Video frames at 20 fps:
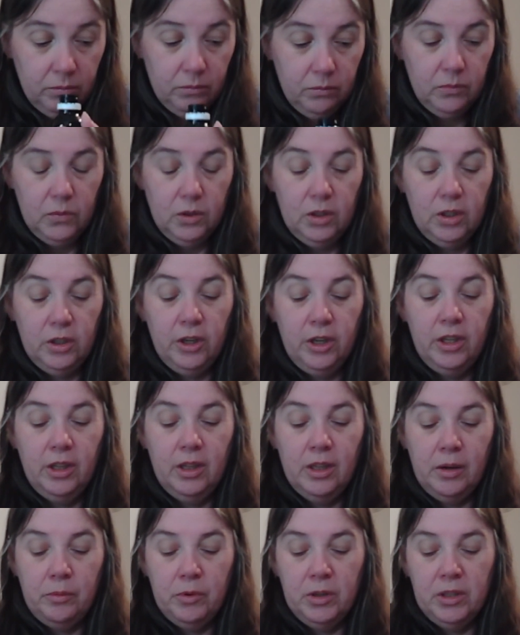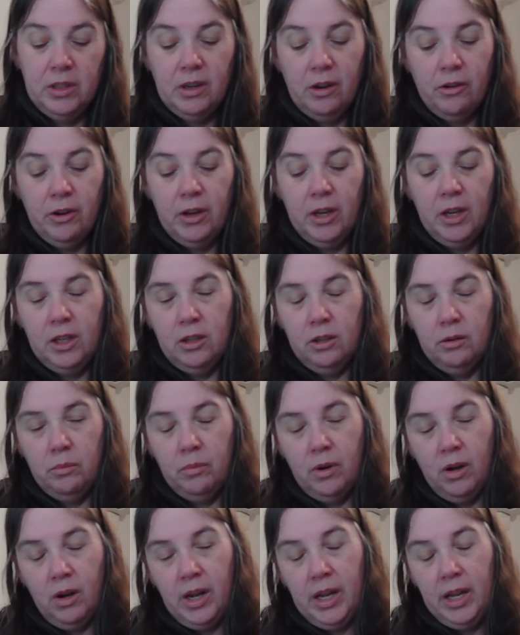So that one's going into
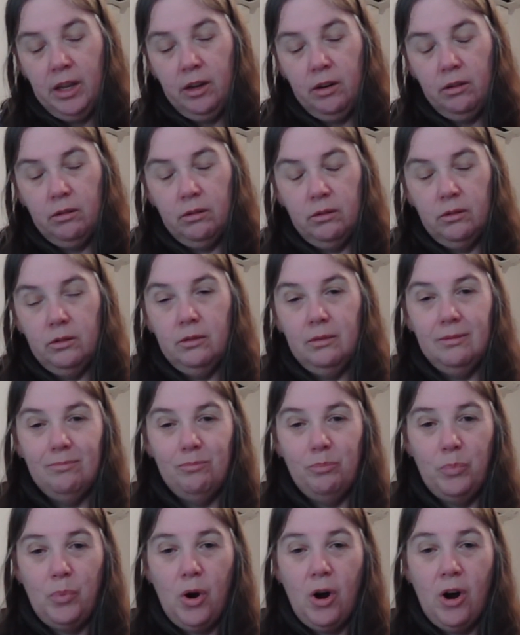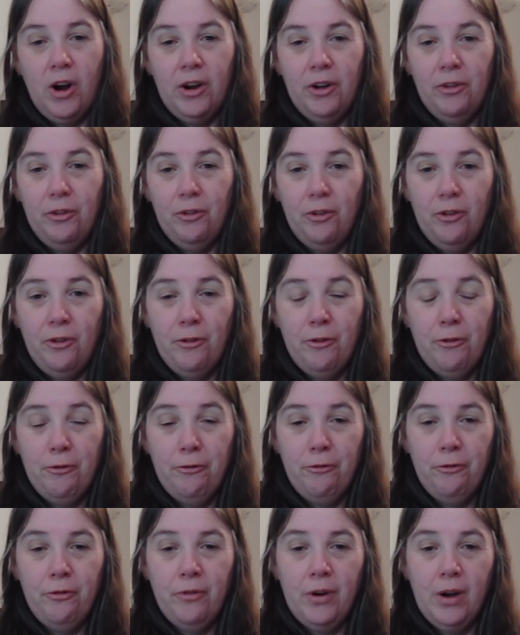my pile
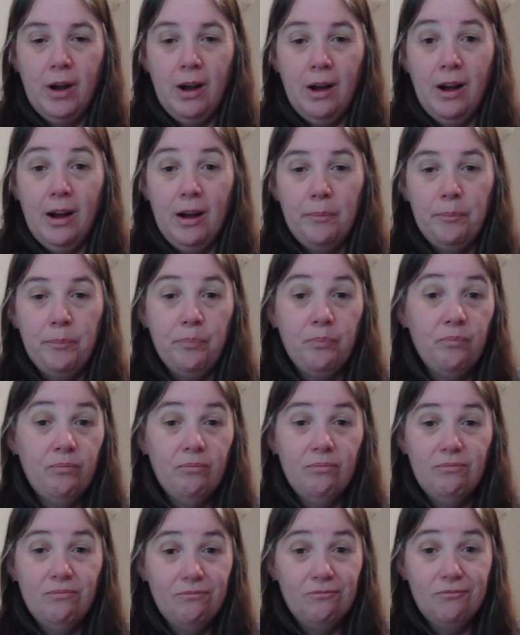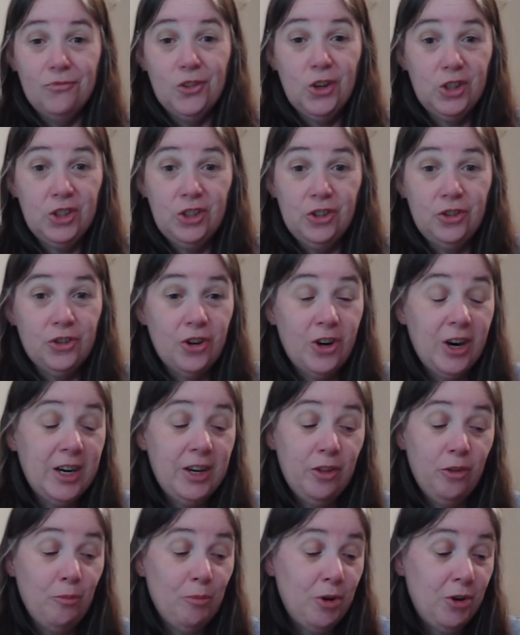of not to try
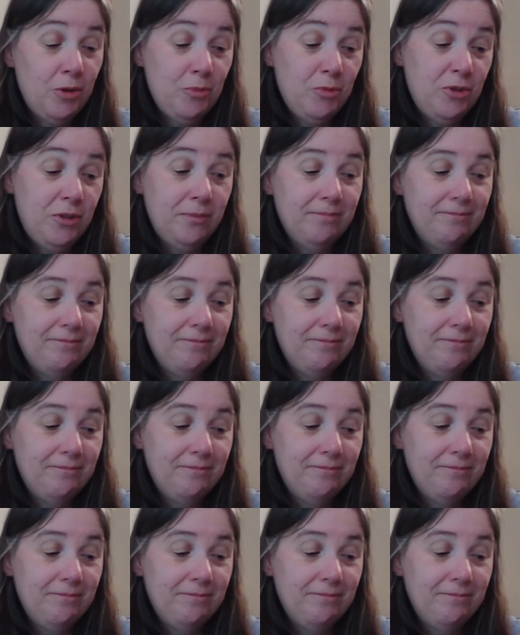at the moment.